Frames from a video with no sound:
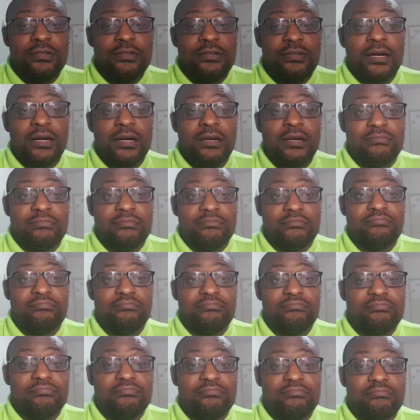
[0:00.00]
of
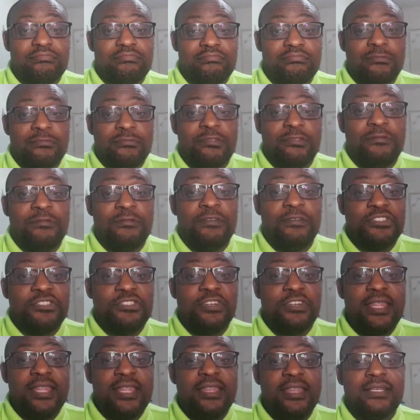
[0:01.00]

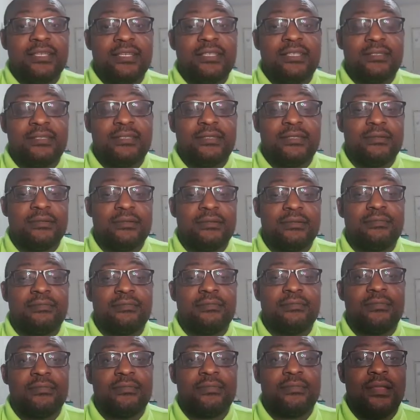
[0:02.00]
virtue ethics.
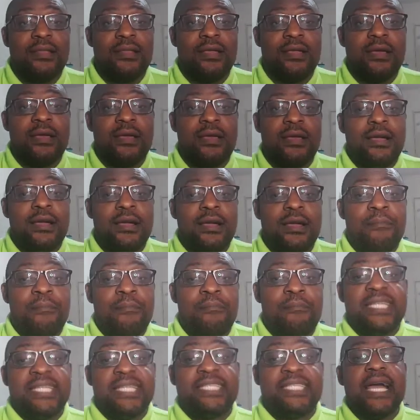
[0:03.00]

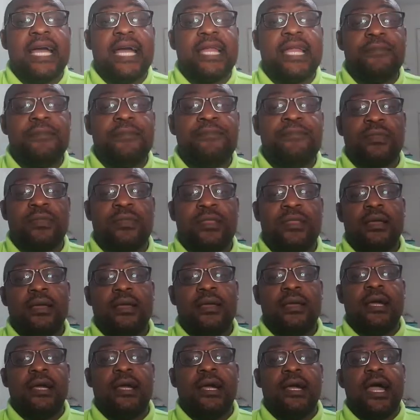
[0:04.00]
Basically,
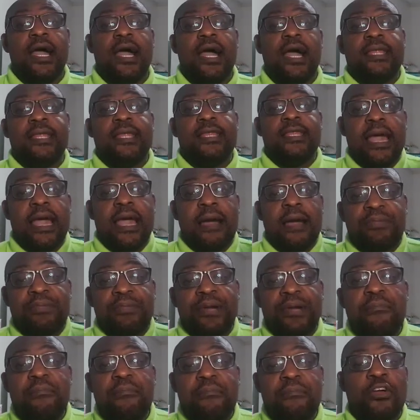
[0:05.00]
their
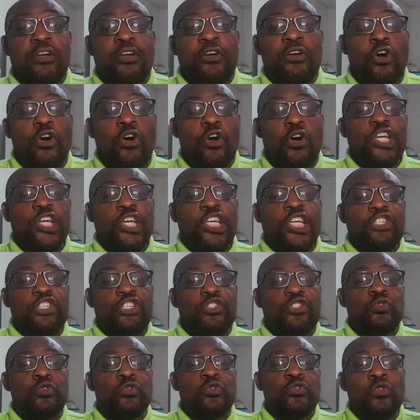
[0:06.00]
primary goal
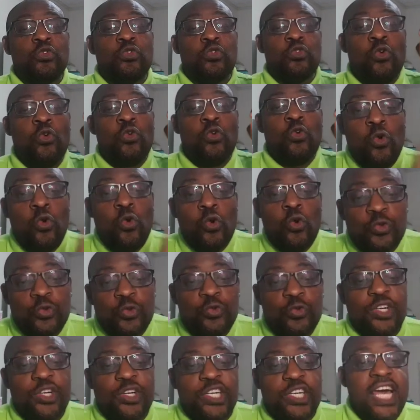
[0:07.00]
is to do
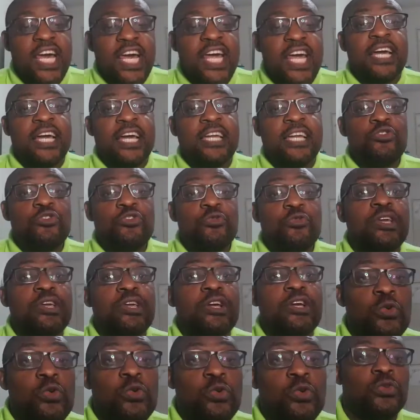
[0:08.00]
good rather than to be
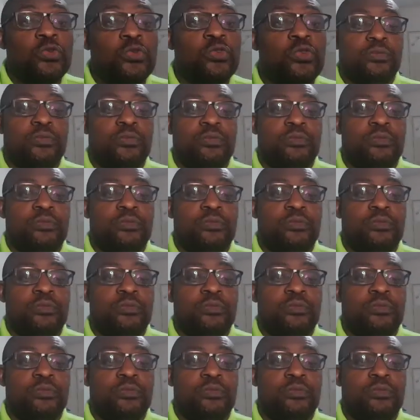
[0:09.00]
good.